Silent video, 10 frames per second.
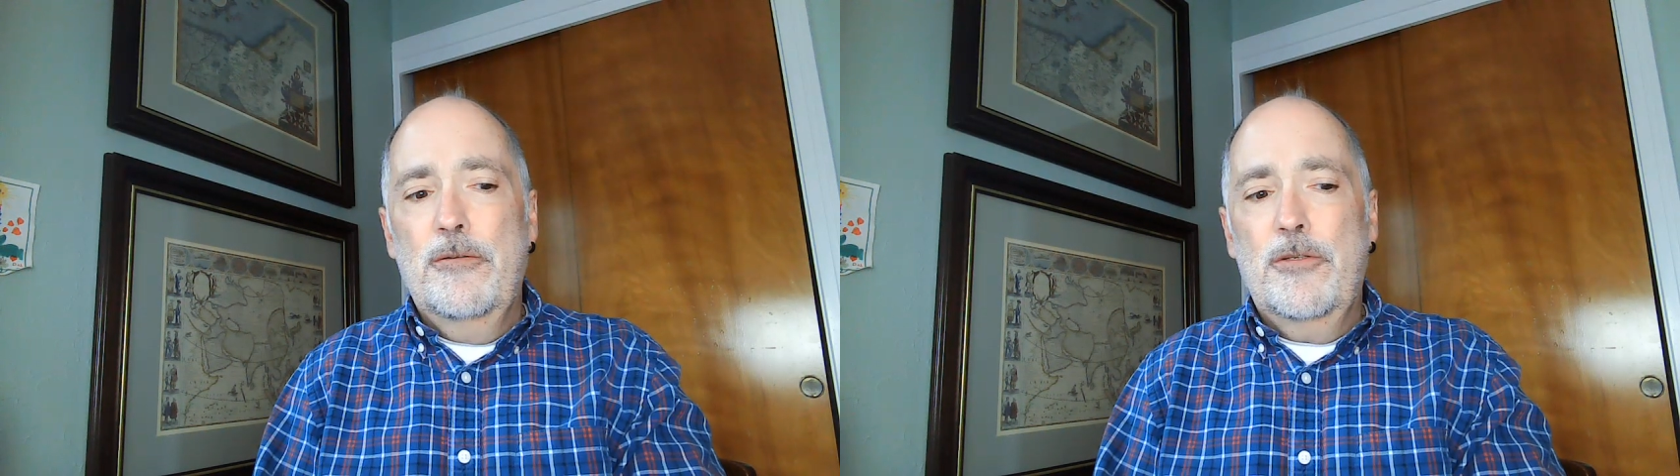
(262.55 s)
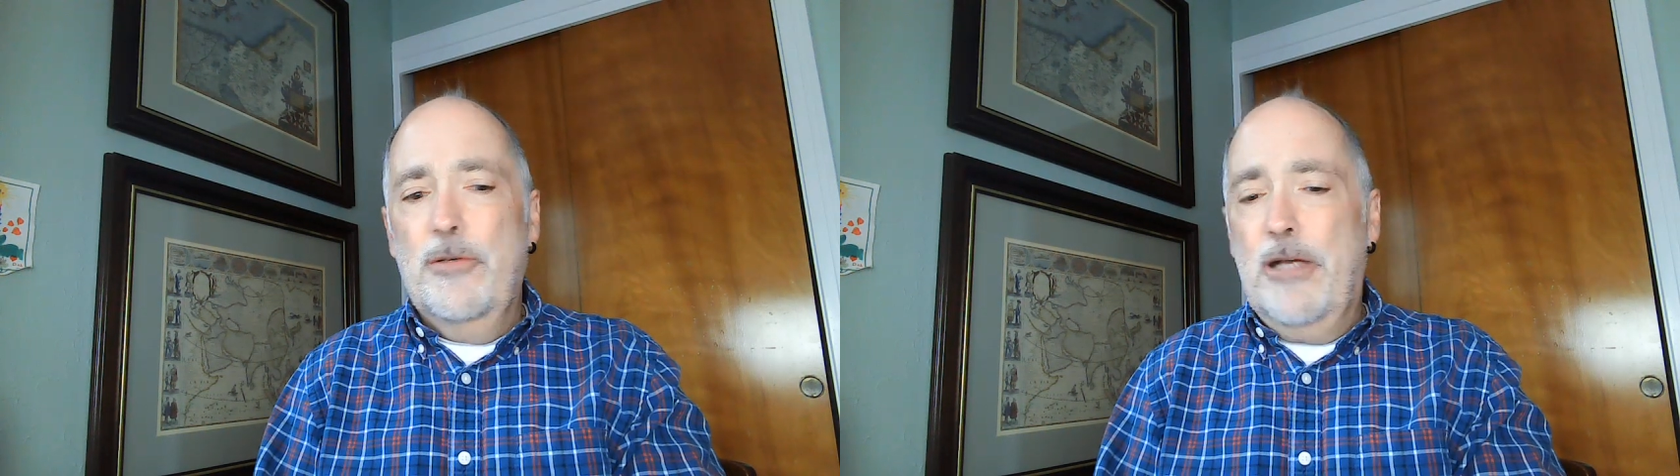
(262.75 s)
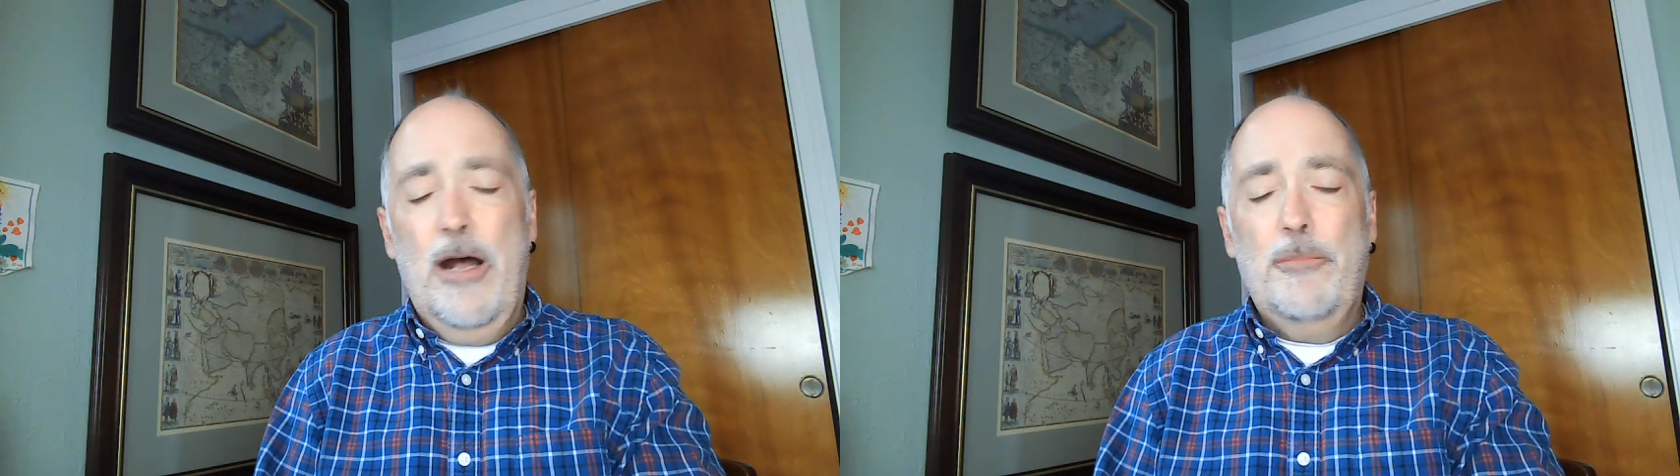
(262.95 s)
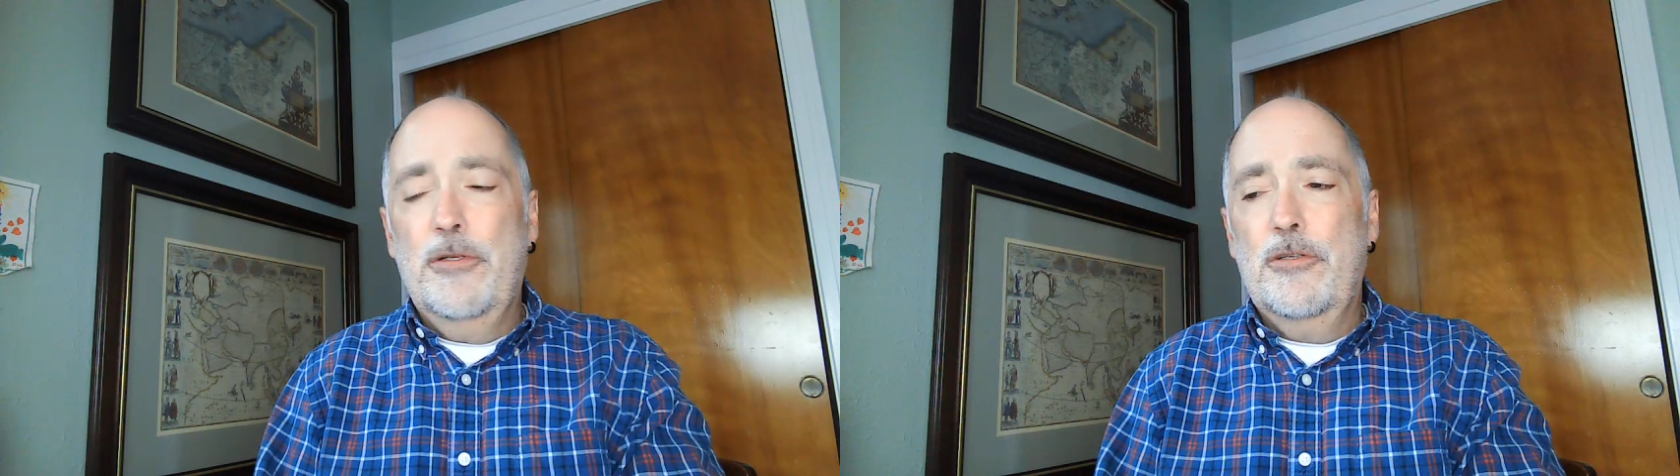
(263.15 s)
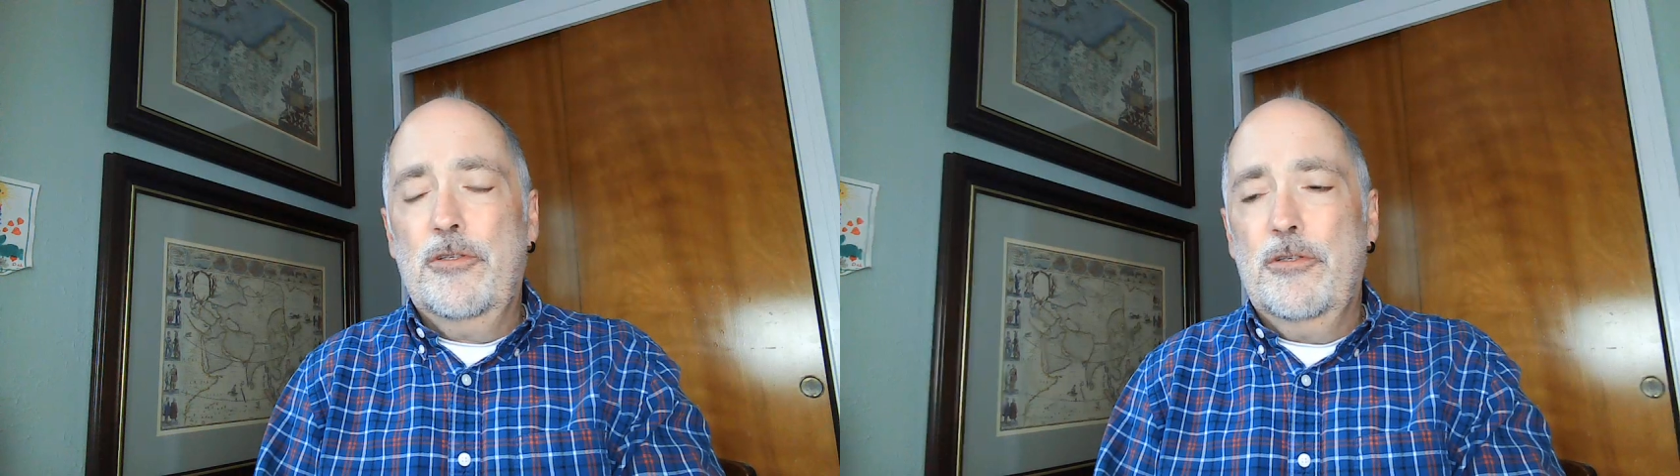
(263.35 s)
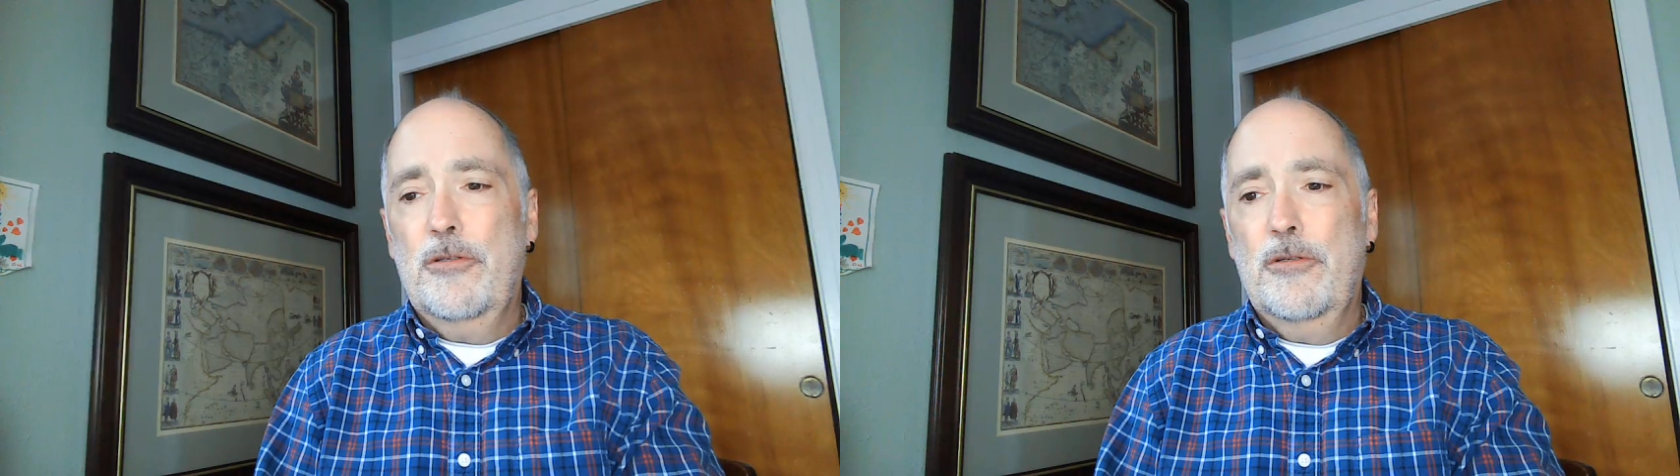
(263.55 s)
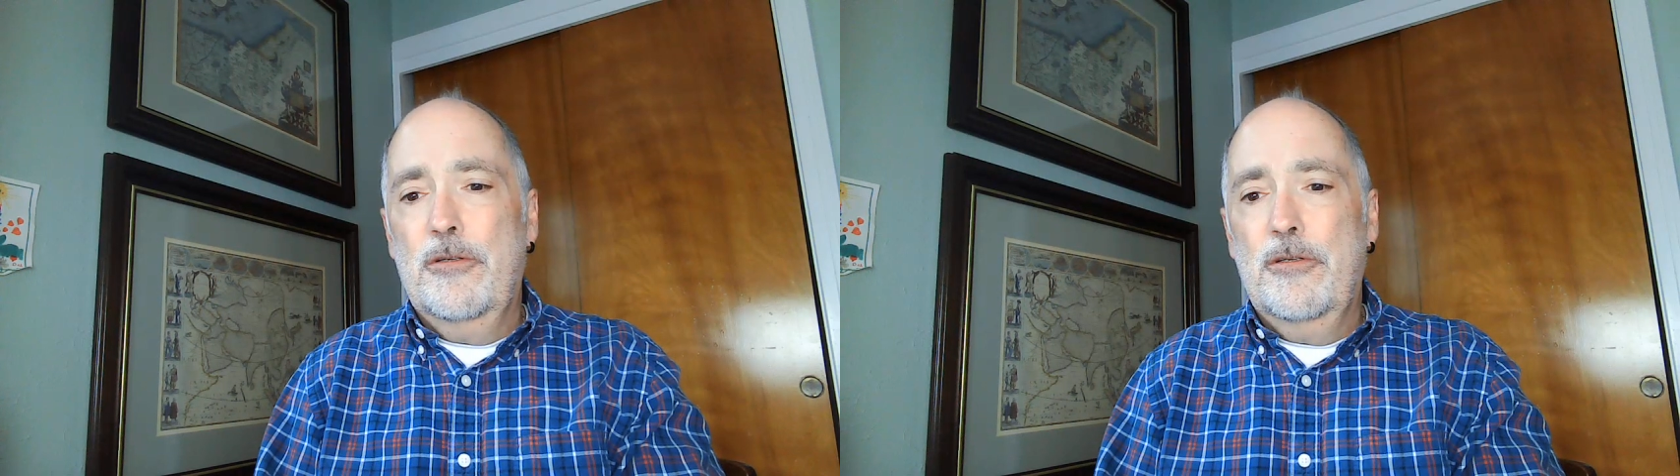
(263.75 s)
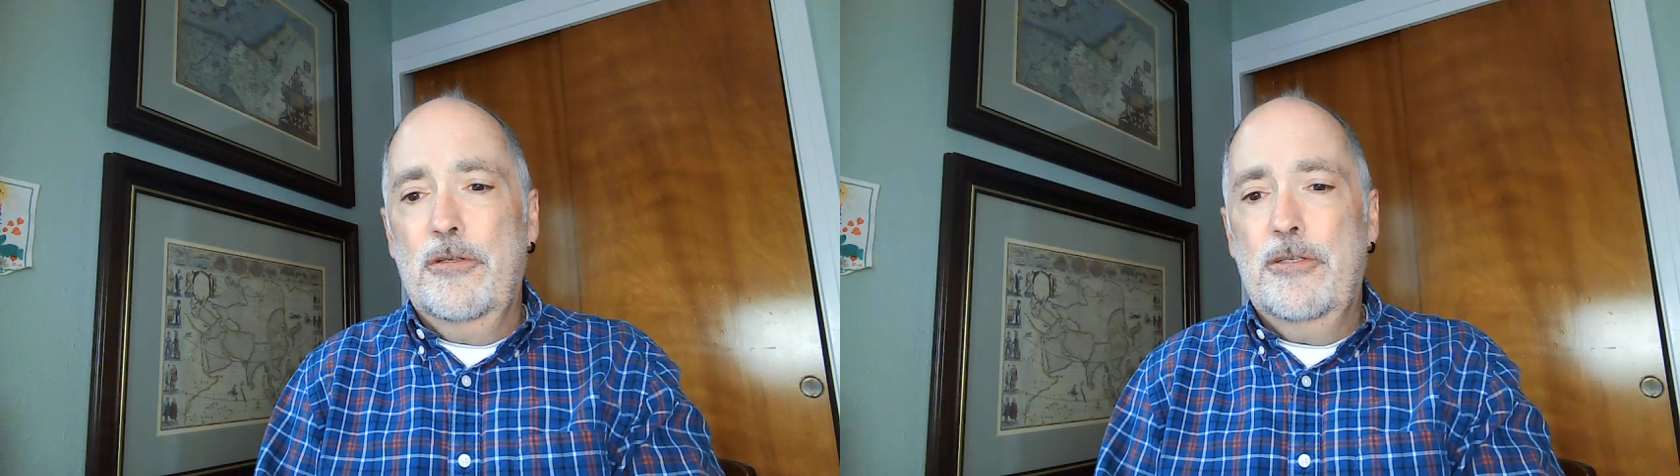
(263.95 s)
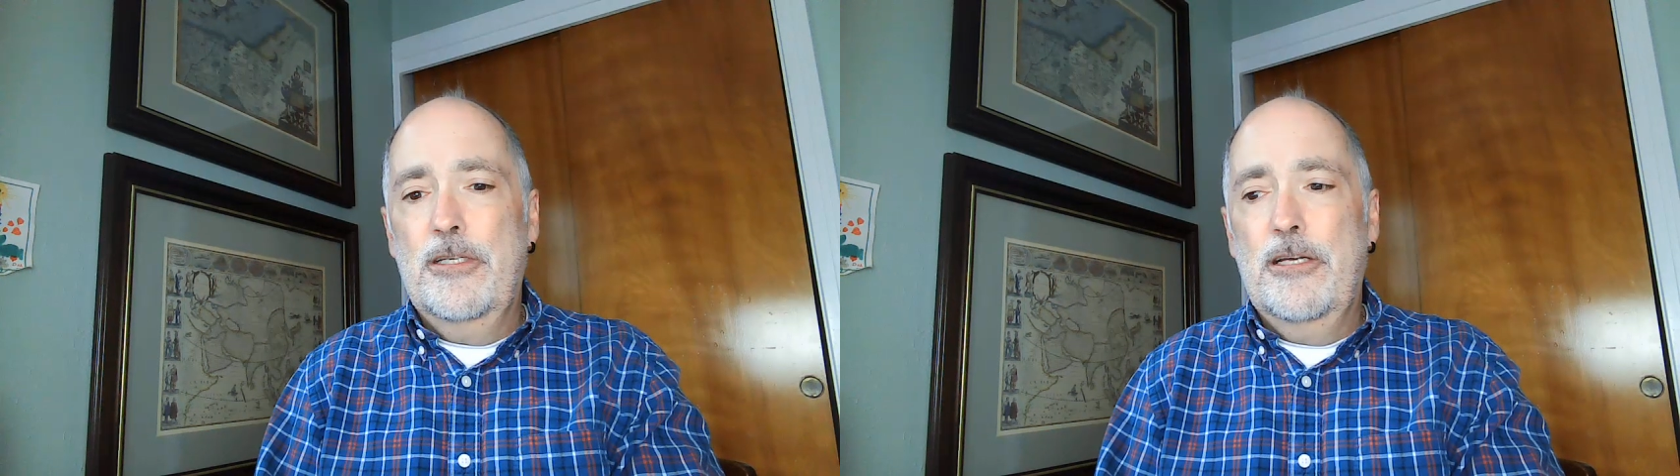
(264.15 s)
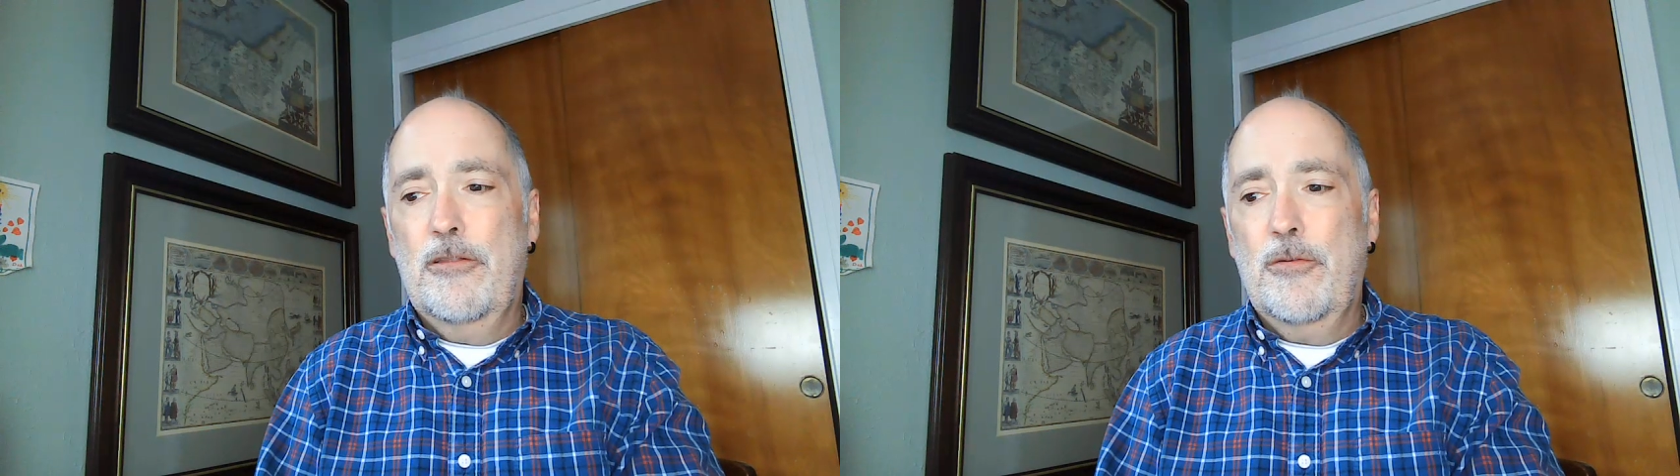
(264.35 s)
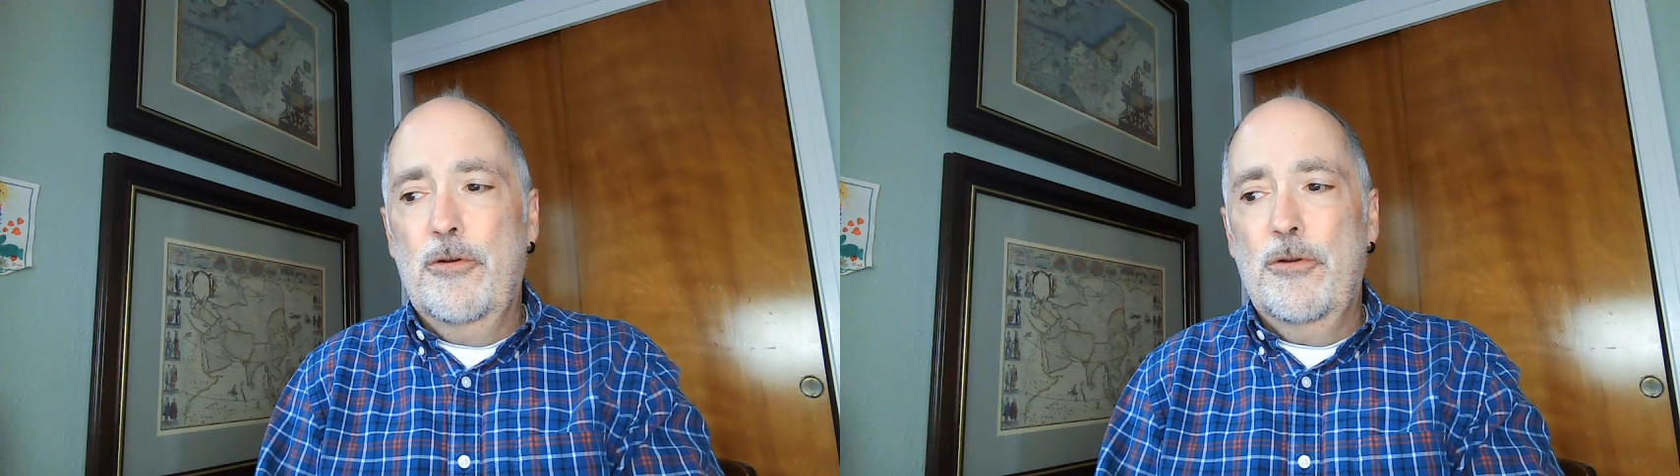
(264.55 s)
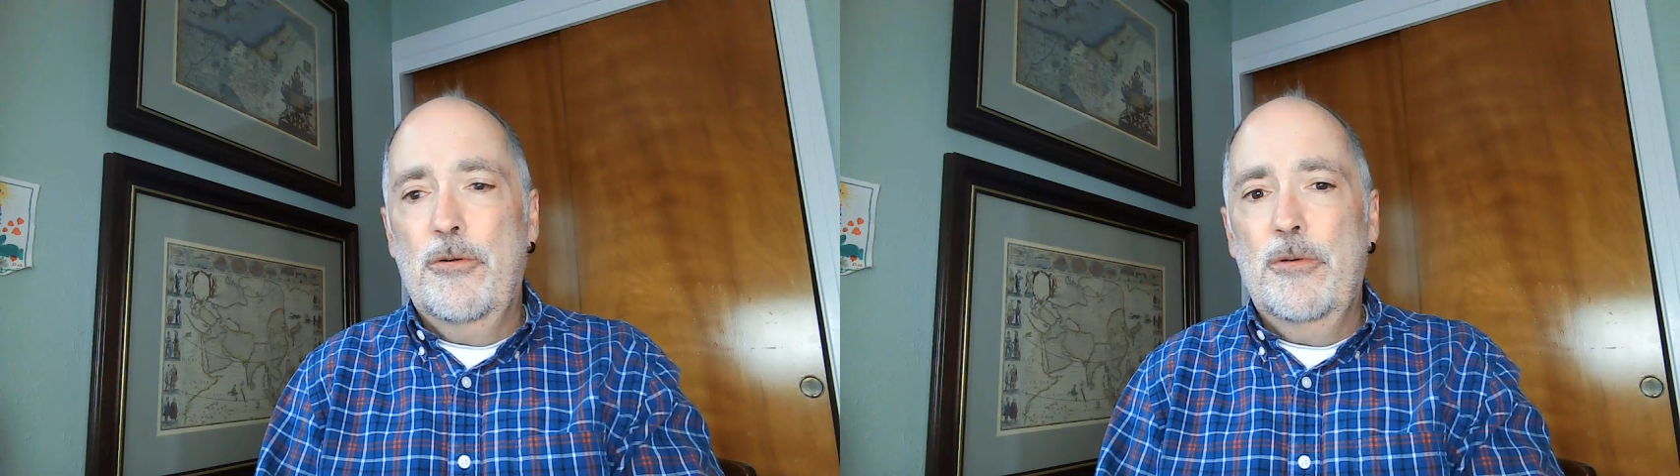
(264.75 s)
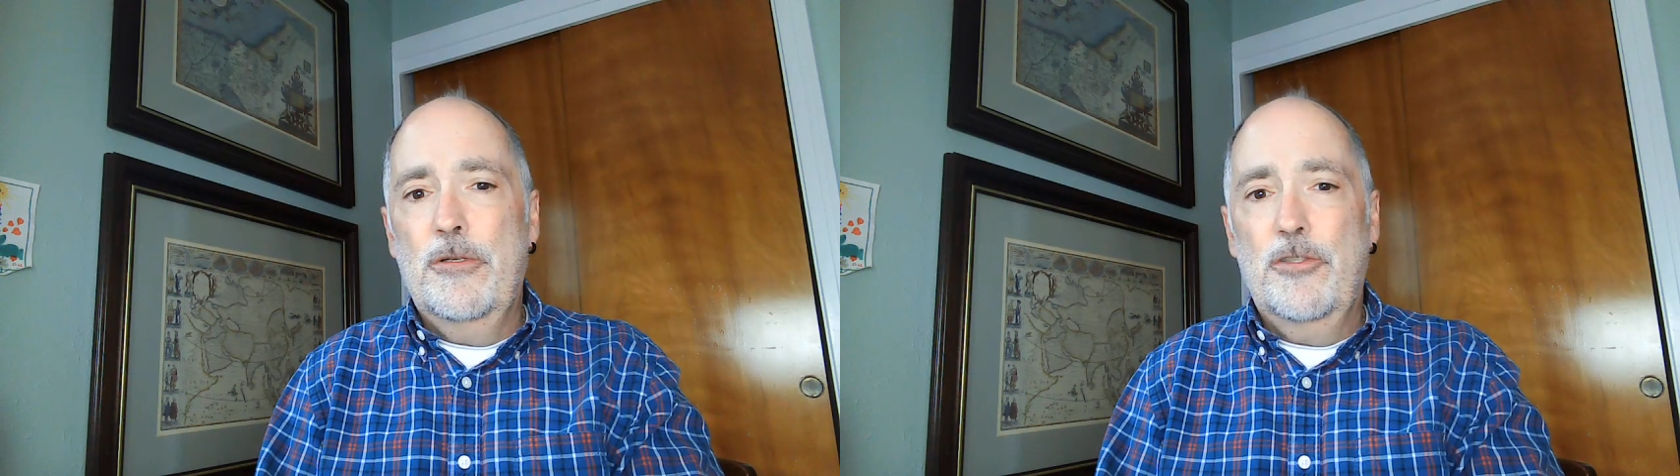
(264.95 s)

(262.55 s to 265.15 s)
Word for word: to accomplish, to get through